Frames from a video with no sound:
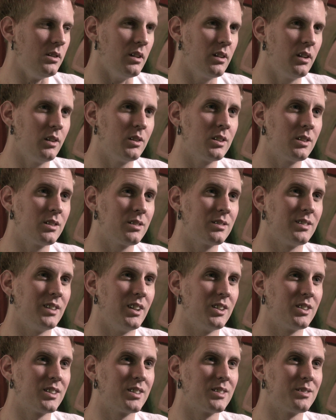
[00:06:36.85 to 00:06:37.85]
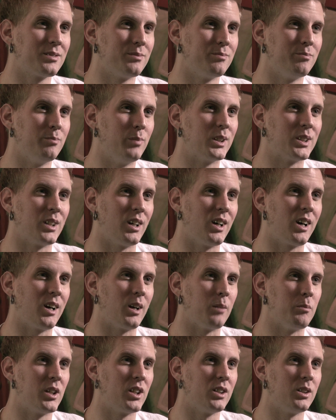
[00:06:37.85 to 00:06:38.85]
those are
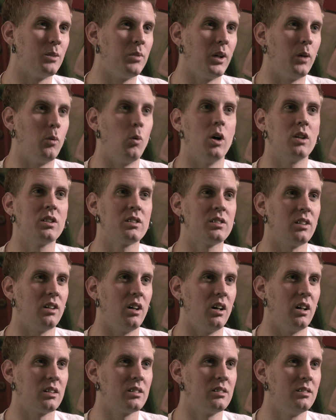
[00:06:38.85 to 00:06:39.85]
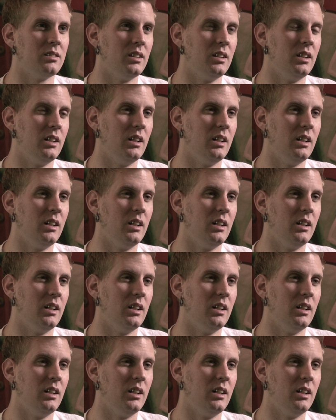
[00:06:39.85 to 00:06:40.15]
bizarre, because you play one song